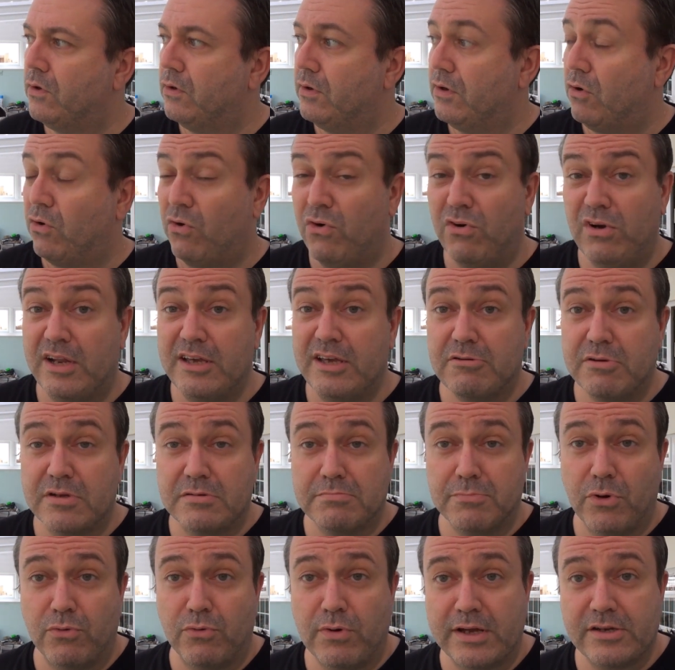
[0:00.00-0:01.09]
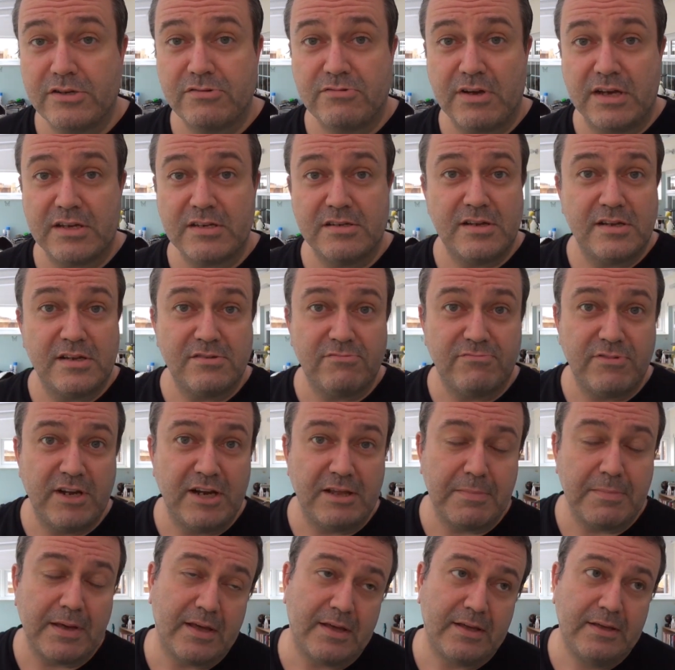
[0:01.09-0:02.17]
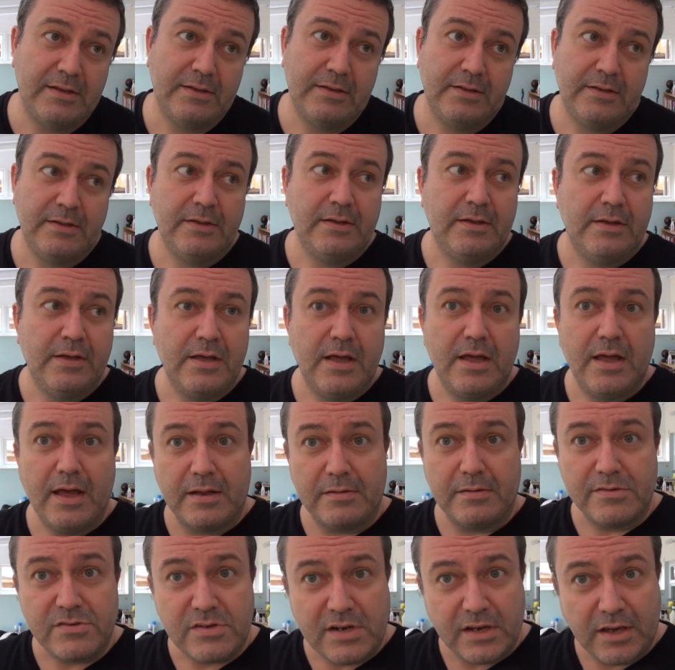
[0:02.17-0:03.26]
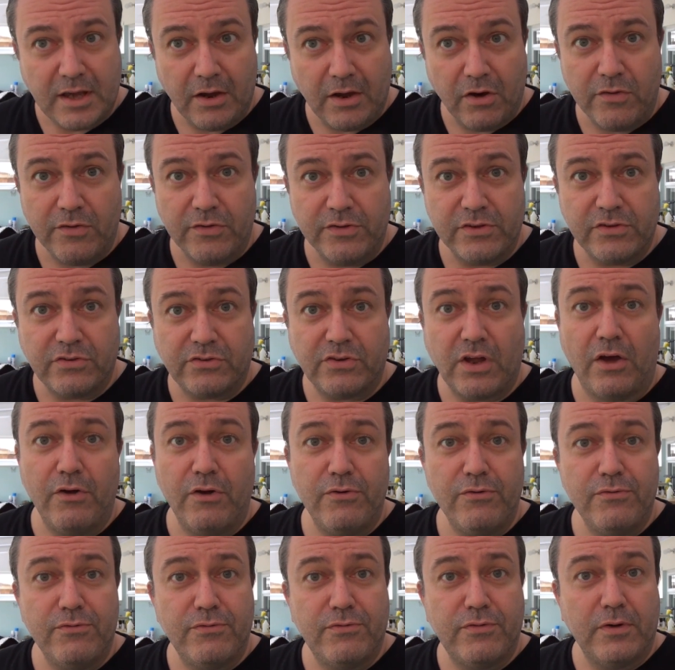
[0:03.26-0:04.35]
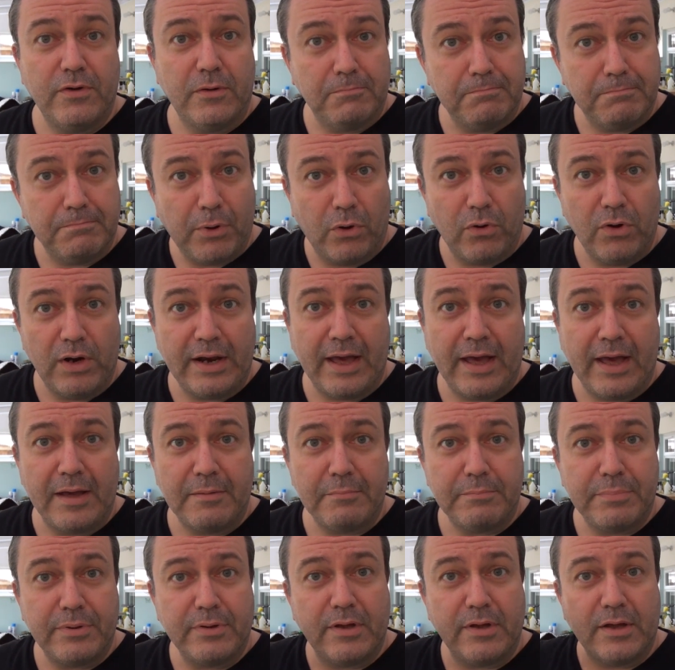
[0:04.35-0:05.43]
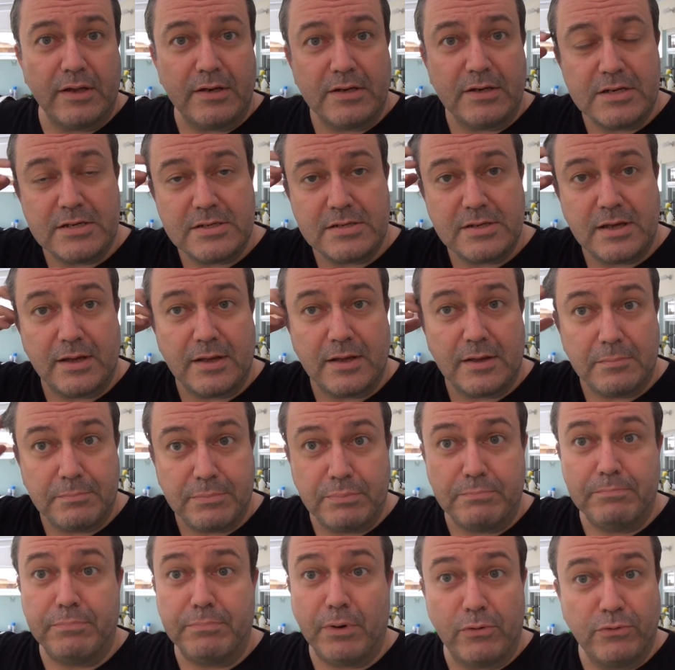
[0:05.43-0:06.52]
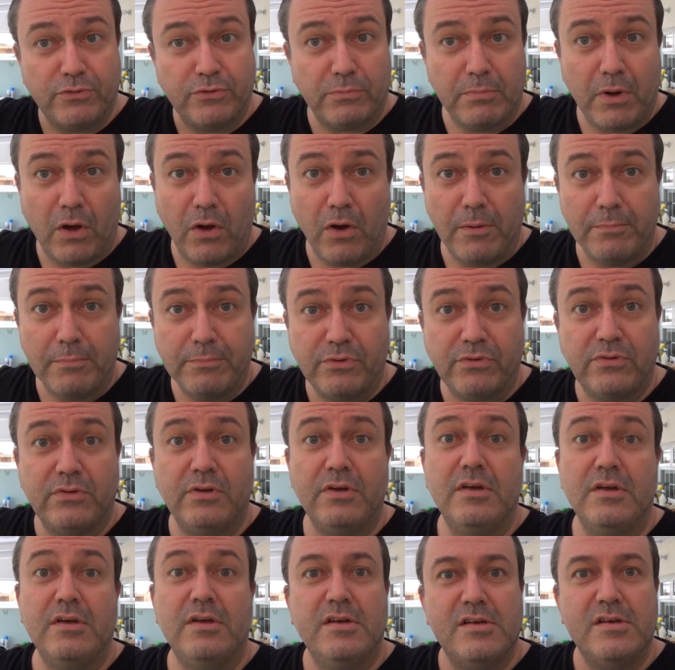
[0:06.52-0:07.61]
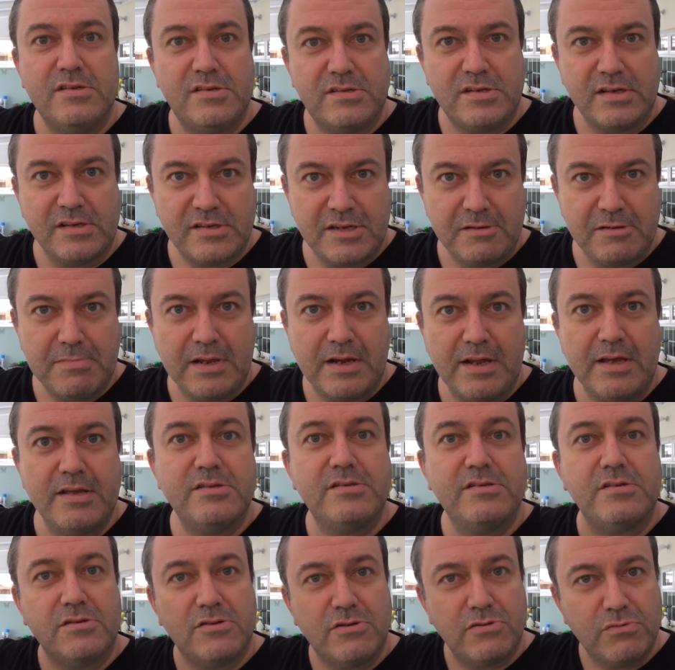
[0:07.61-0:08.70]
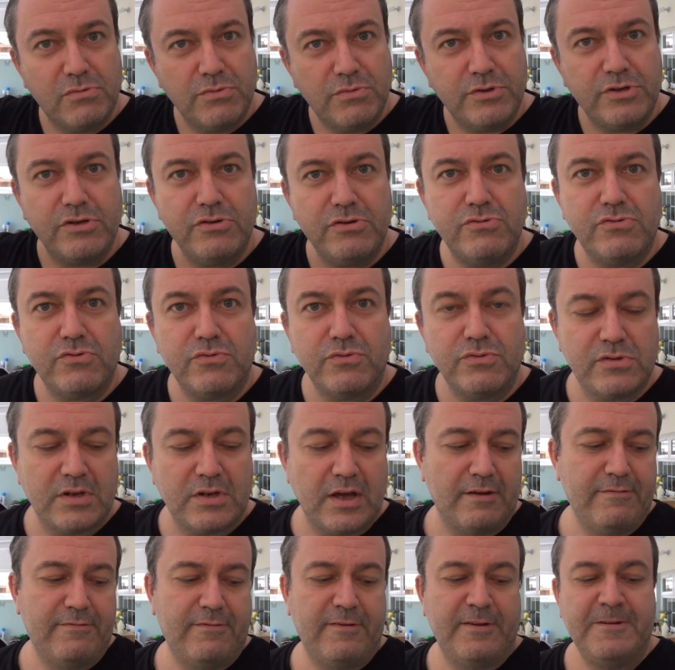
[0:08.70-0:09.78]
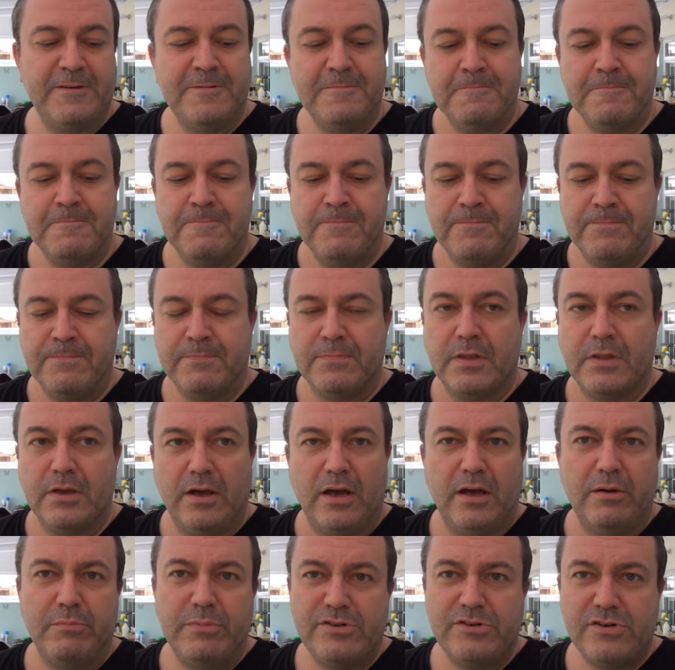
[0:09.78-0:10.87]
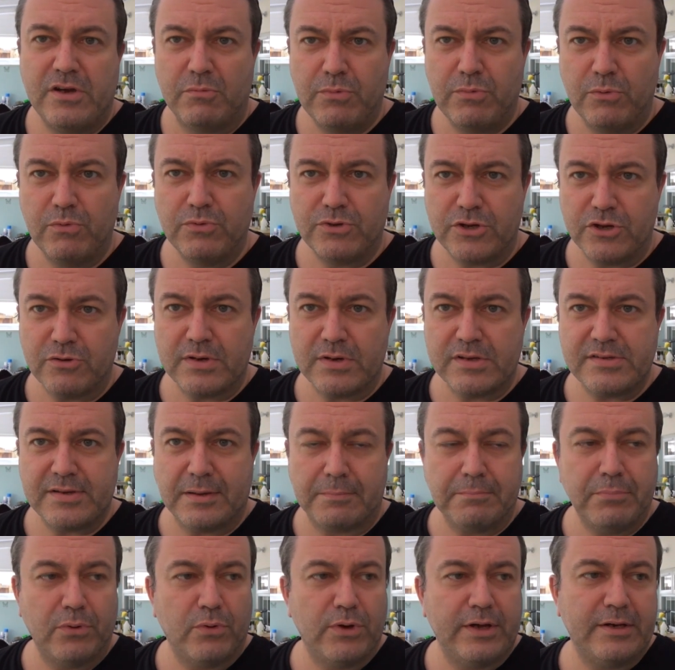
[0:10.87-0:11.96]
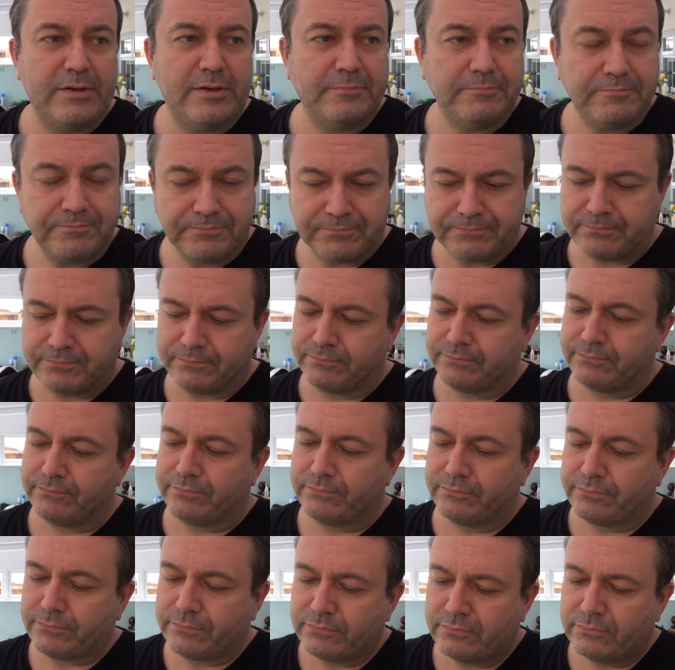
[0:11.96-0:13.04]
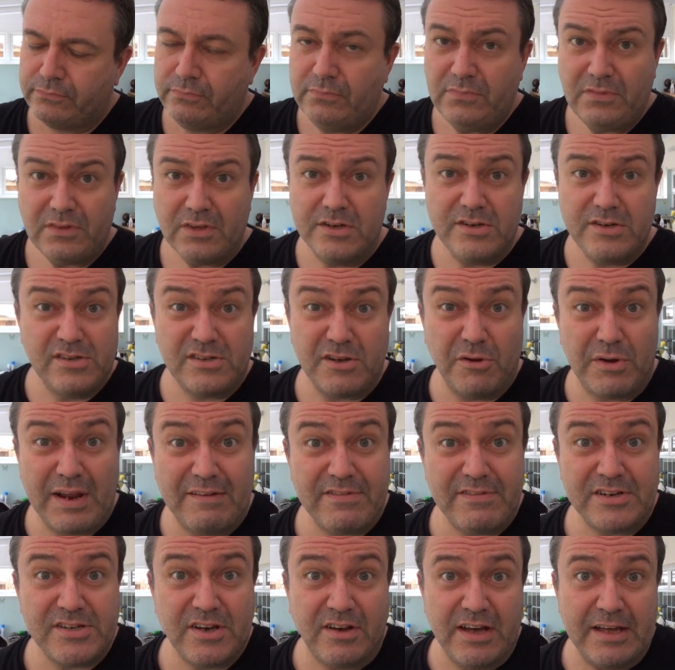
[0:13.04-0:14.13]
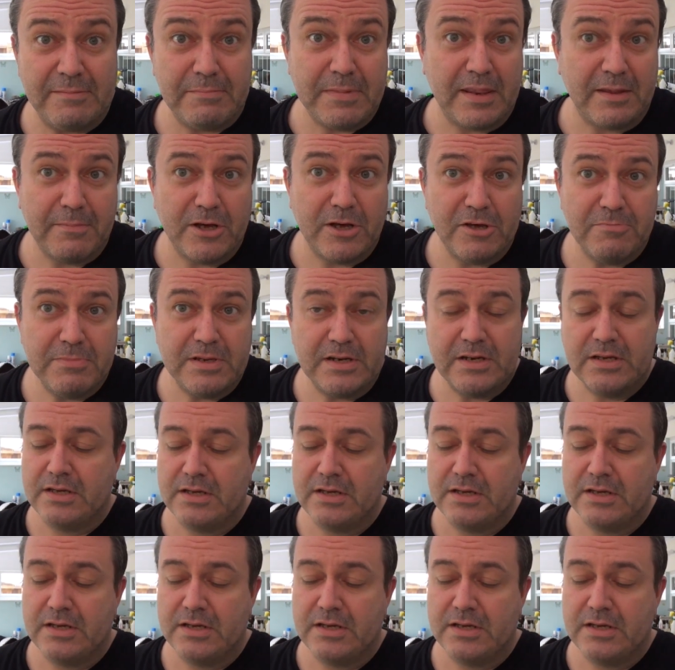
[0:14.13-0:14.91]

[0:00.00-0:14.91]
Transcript: or liquid malt extract, doesn't really matter, and stick it on the stove and boil it up and boil some hops, 60 minutes, and do all the usual stuff, which I will do at some point. I just don't have the time at the moment.